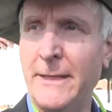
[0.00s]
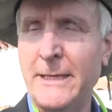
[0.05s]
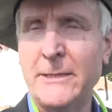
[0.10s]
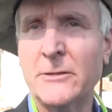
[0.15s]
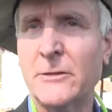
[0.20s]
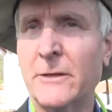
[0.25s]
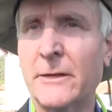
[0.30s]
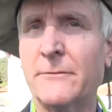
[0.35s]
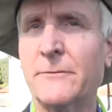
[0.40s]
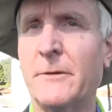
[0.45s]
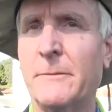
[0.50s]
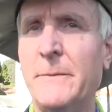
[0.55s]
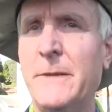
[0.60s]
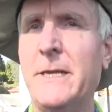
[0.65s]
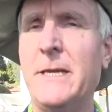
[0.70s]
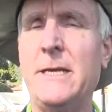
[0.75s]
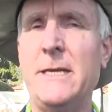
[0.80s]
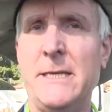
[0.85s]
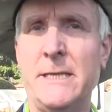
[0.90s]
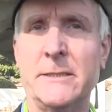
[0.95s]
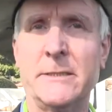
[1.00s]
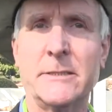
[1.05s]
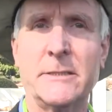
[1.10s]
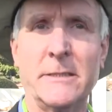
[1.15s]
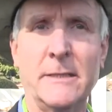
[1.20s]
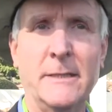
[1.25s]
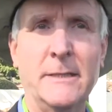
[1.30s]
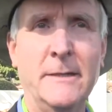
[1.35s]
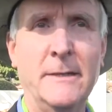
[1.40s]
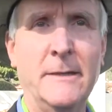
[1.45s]
took it from the Indians.
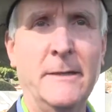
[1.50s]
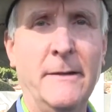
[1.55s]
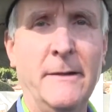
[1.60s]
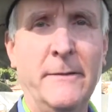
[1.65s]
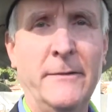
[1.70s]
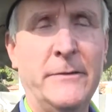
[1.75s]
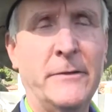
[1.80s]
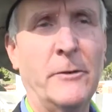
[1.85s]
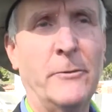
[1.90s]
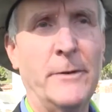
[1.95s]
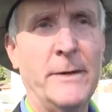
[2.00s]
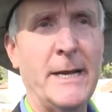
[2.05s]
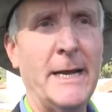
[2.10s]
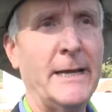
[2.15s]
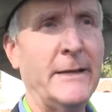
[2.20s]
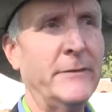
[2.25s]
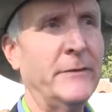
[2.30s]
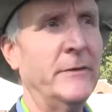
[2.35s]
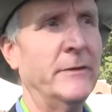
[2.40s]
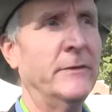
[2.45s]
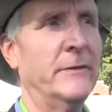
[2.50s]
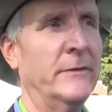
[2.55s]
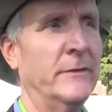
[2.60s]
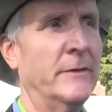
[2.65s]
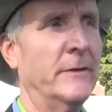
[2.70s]
So in essence,